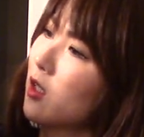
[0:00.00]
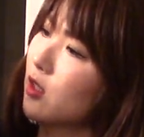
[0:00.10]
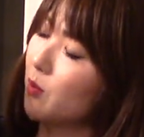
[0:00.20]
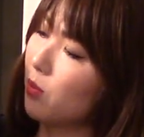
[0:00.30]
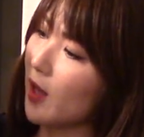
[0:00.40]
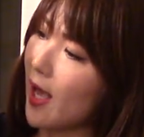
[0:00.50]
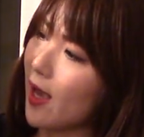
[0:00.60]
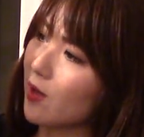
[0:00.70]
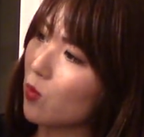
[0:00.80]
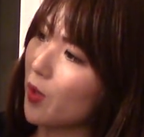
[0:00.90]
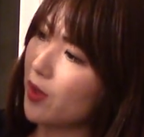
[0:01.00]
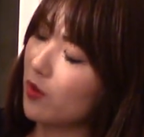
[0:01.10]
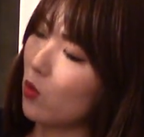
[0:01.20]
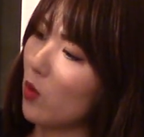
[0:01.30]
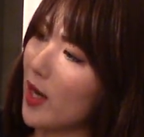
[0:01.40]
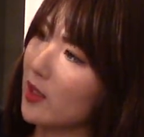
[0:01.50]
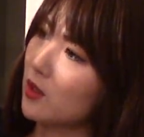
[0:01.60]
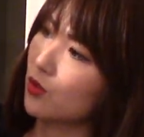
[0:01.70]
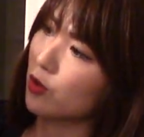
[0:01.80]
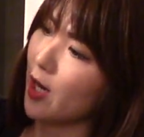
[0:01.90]
the black with the white
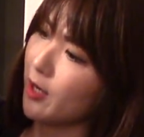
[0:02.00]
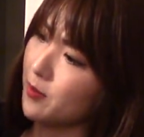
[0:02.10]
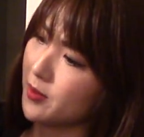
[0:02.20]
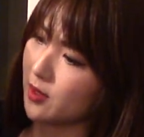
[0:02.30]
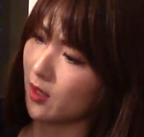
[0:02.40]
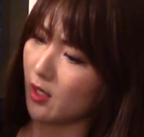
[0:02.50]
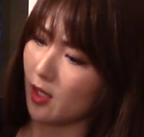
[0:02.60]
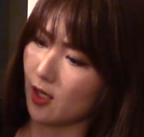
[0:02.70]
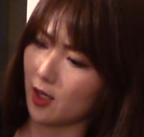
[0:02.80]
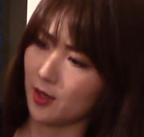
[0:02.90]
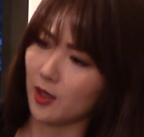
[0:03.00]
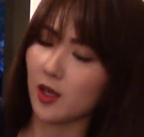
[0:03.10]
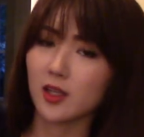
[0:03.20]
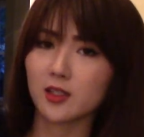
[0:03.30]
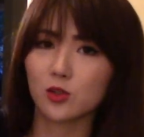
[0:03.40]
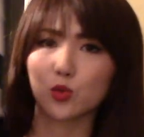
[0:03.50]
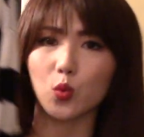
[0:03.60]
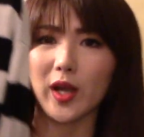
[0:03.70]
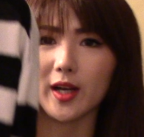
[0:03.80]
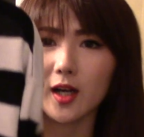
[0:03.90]
stripes. It's
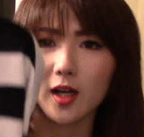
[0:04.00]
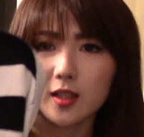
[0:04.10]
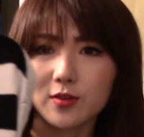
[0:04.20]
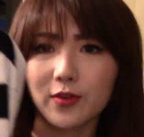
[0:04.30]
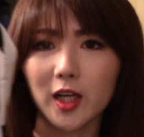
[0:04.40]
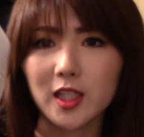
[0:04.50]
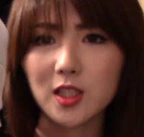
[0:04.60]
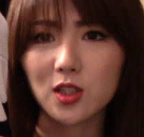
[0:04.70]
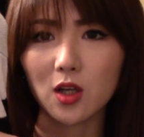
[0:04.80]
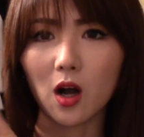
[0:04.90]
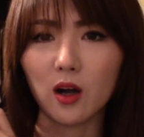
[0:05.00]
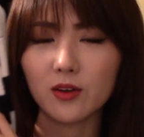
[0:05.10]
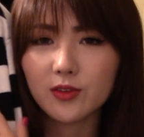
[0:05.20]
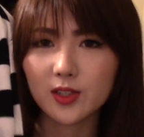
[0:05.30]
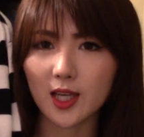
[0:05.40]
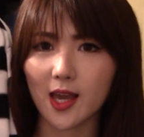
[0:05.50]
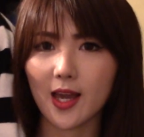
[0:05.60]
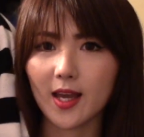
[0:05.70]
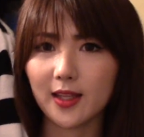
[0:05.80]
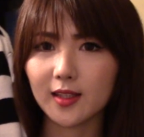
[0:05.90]
sweater. It's very soft,
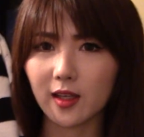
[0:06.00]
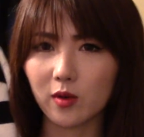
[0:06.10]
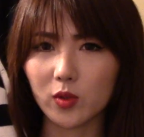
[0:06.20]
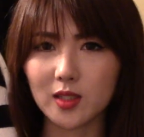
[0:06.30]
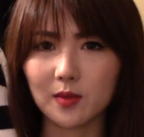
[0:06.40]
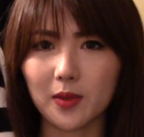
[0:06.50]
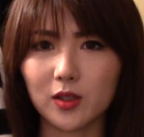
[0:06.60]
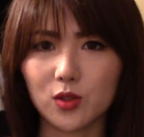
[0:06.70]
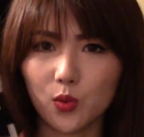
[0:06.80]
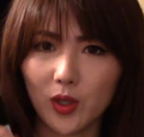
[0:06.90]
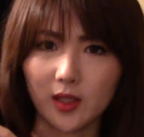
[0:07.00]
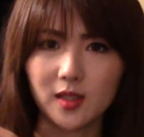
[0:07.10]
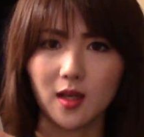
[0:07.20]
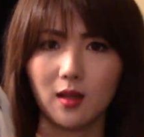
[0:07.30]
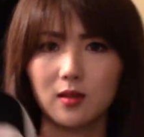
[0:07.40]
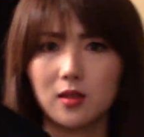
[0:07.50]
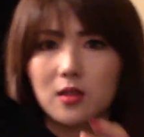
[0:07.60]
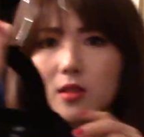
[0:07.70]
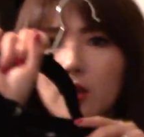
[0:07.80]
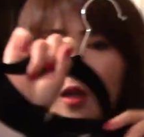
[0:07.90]
and it was about
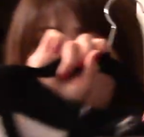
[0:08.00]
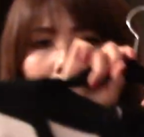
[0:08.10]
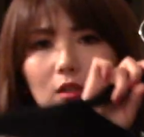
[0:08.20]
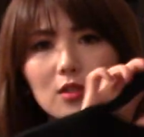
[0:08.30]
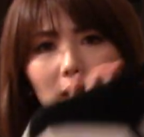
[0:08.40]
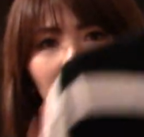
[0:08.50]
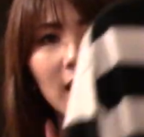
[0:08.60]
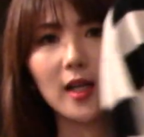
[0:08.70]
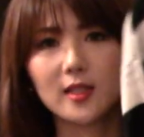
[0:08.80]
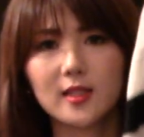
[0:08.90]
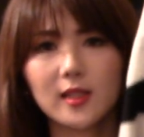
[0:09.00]
$20. So I got